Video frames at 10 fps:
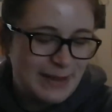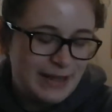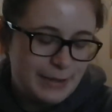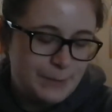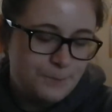
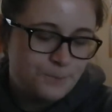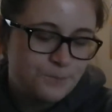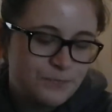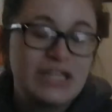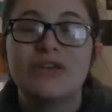
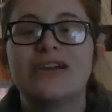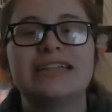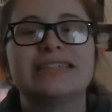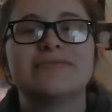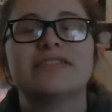Thank you
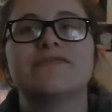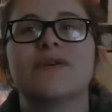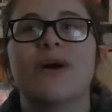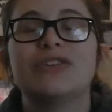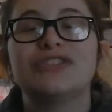guys so much
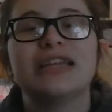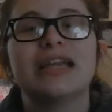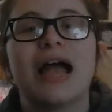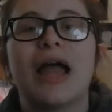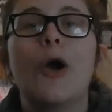for
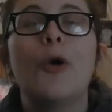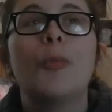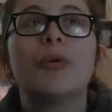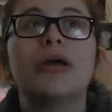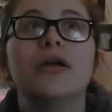watching. I
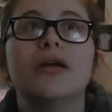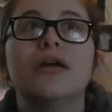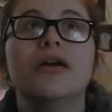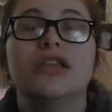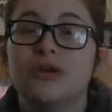hope
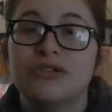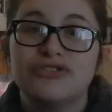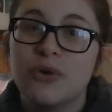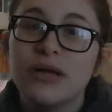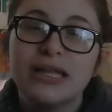you
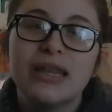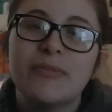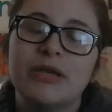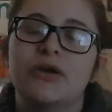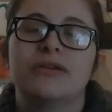enjoyed.
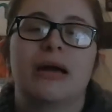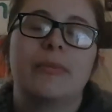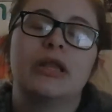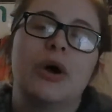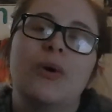Let me know down
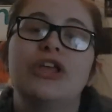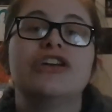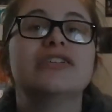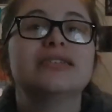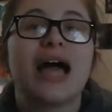below what
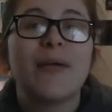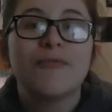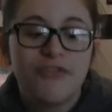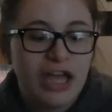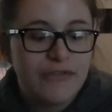your
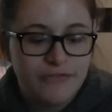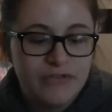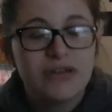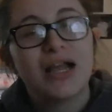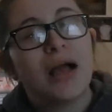top five
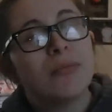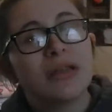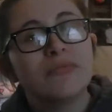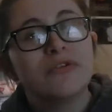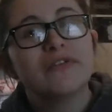favorite
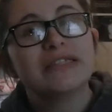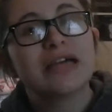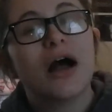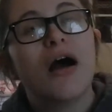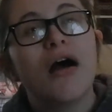comedy movies
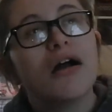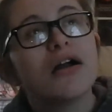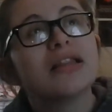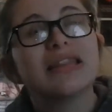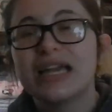
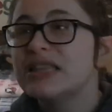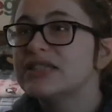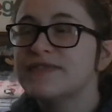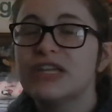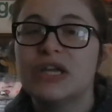are. Like
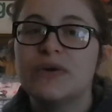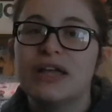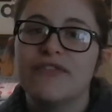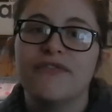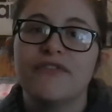this video
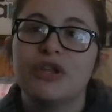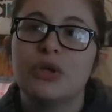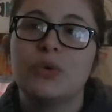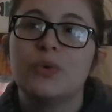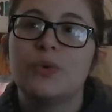if
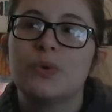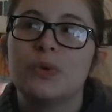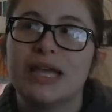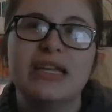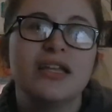you
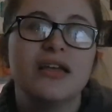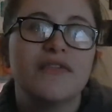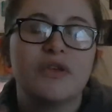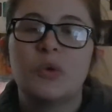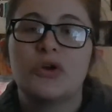liked it,
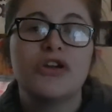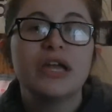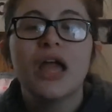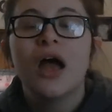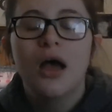if you
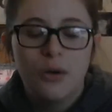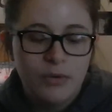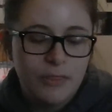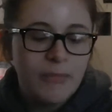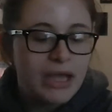agree
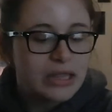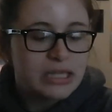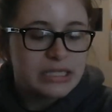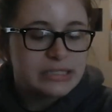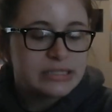with my
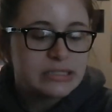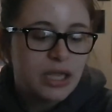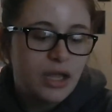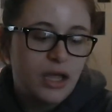list.